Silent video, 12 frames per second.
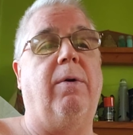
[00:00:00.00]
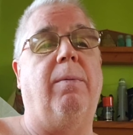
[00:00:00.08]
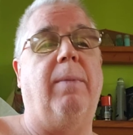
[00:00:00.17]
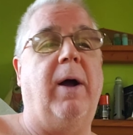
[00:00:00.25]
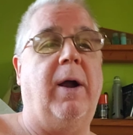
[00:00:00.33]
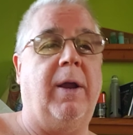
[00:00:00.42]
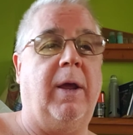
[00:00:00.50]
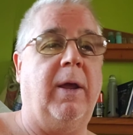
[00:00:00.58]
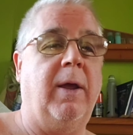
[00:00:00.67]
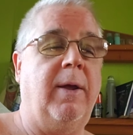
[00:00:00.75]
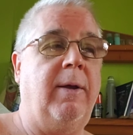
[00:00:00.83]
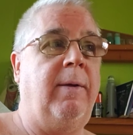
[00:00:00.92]
whole body.
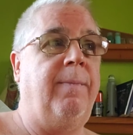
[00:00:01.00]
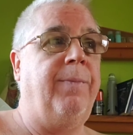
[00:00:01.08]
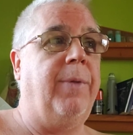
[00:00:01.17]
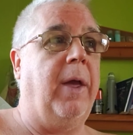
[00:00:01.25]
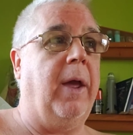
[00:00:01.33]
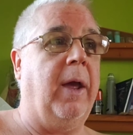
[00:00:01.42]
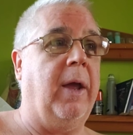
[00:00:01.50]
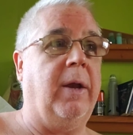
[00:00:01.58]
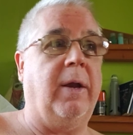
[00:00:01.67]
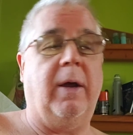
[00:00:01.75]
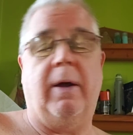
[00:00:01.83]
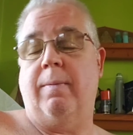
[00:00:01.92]

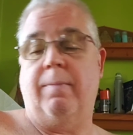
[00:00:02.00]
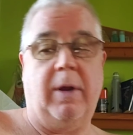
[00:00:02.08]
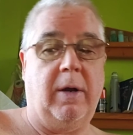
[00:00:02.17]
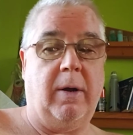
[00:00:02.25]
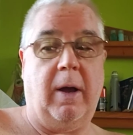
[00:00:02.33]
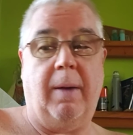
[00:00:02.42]
And, you know,